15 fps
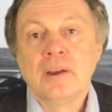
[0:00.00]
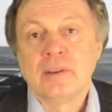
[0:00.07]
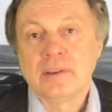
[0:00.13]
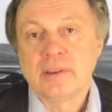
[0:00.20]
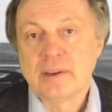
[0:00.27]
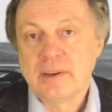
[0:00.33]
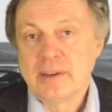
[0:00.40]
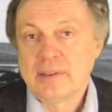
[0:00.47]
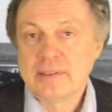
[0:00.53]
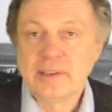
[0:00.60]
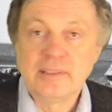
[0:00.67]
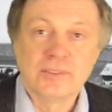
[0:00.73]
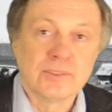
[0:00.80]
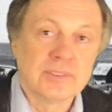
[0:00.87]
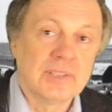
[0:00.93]
Yeah, and
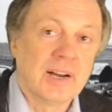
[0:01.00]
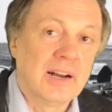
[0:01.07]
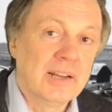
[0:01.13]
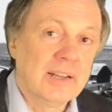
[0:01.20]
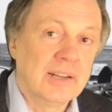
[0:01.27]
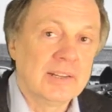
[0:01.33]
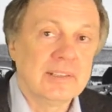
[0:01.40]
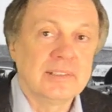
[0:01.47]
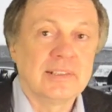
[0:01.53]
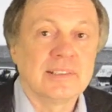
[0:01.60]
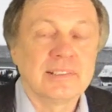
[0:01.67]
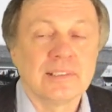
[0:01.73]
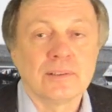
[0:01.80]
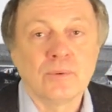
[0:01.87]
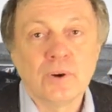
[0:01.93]
then you try and it
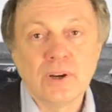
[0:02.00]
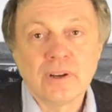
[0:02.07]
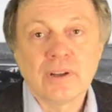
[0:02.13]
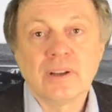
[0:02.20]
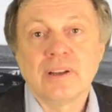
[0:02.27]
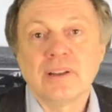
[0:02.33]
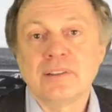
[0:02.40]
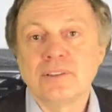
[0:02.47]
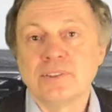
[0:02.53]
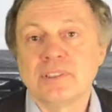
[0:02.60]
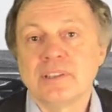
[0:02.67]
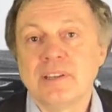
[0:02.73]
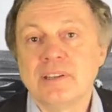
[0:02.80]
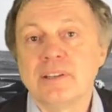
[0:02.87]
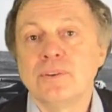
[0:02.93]
doesn't work, and you
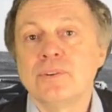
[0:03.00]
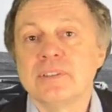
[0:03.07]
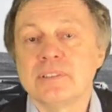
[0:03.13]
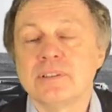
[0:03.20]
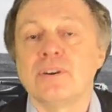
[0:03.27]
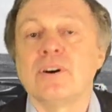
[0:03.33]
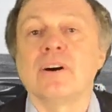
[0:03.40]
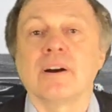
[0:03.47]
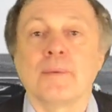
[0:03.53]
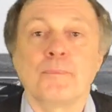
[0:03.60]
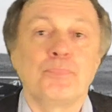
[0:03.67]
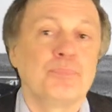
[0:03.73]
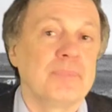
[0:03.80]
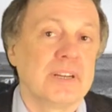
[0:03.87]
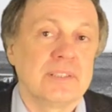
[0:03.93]
say, no, it's wrong.
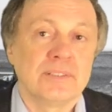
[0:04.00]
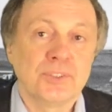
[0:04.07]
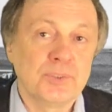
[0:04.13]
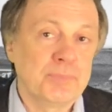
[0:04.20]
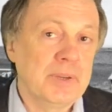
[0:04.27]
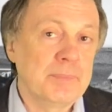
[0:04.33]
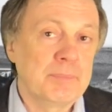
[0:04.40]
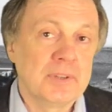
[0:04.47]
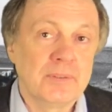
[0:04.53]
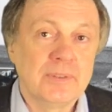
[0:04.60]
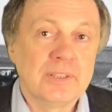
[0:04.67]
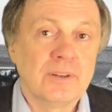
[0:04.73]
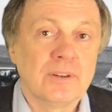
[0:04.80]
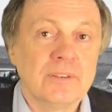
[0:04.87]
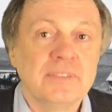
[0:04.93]
But those people
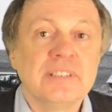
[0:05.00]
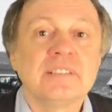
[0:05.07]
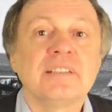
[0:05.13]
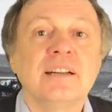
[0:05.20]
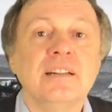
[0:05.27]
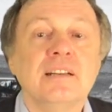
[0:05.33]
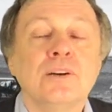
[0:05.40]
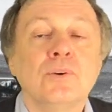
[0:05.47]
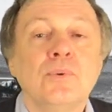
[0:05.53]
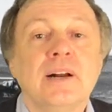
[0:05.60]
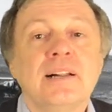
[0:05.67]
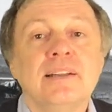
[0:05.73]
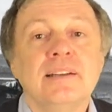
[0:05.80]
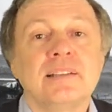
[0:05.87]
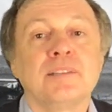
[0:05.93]
will always tell you,
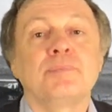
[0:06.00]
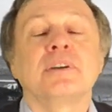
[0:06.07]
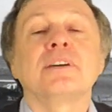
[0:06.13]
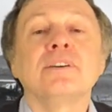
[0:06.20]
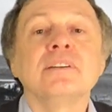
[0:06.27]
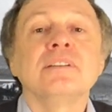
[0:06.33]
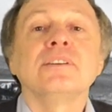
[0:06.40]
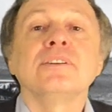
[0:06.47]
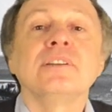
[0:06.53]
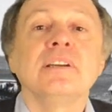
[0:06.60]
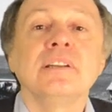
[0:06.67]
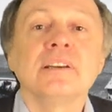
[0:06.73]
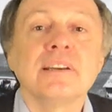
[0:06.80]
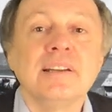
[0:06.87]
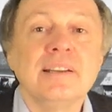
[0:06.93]
well, it's because you
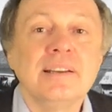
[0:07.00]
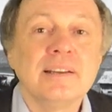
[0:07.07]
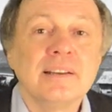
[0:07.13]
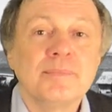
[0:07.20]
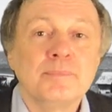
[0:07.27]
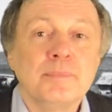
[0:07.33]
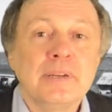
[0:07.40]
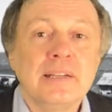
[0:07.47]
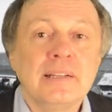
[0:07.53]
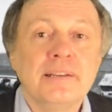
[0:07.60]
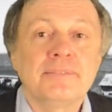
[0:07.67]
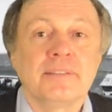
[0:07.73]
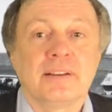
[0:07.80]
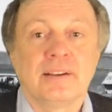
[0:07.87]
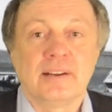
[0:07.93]
didn't really
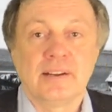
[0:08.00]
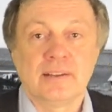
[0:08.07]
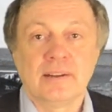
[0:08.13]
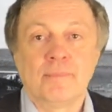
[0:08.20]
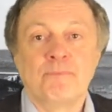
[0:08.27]
believe in it.